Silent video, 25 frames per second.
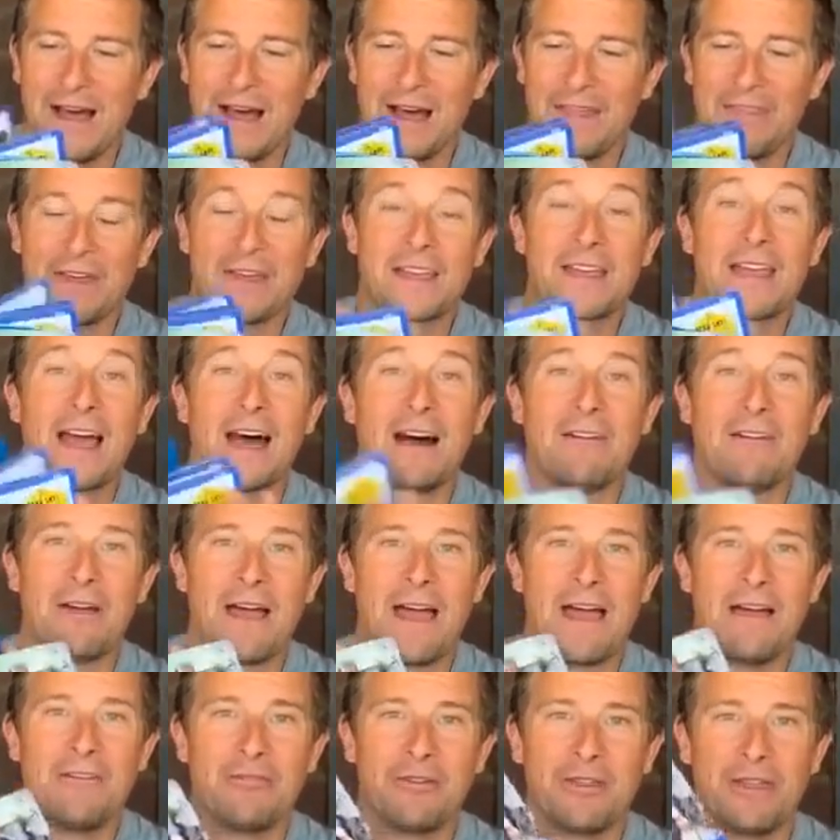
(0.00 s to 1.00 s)
They cover
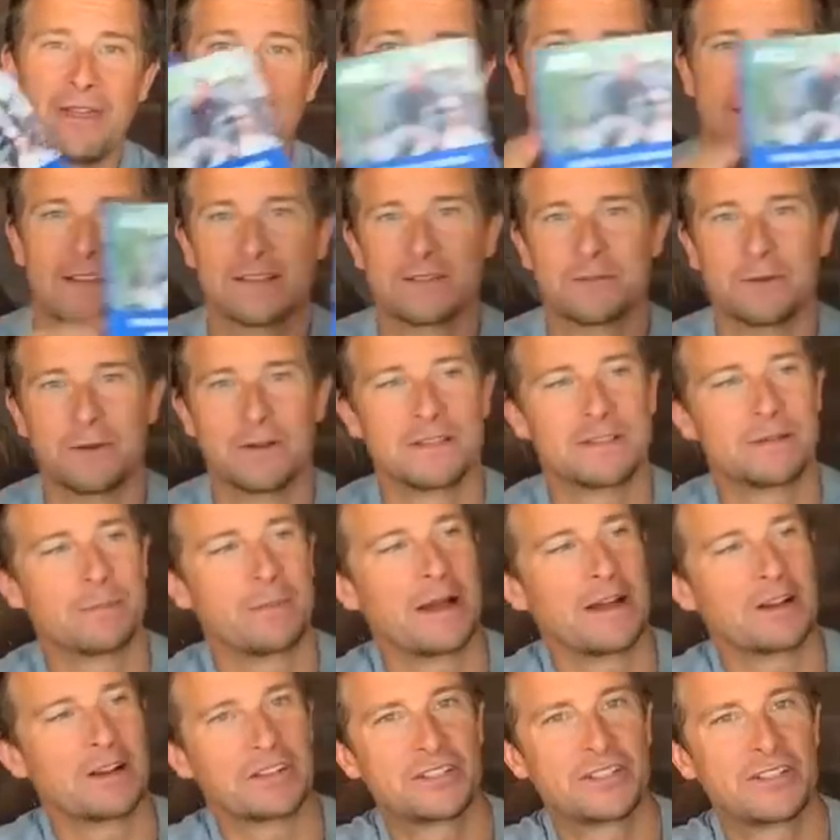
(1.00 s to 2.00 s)
everything. This one's
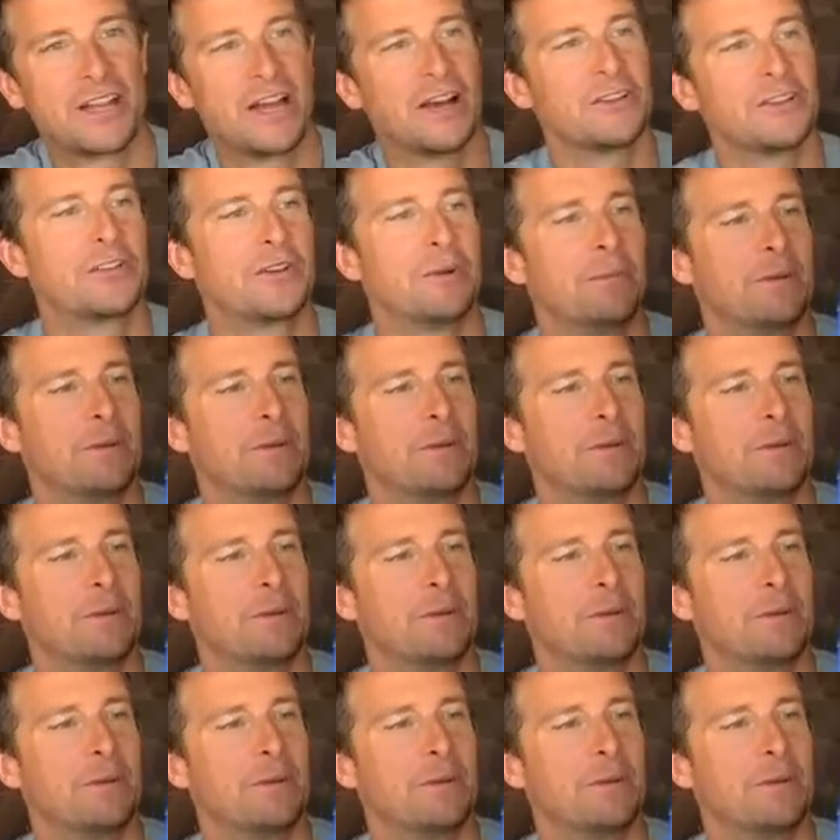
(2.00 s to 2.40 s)
about shelter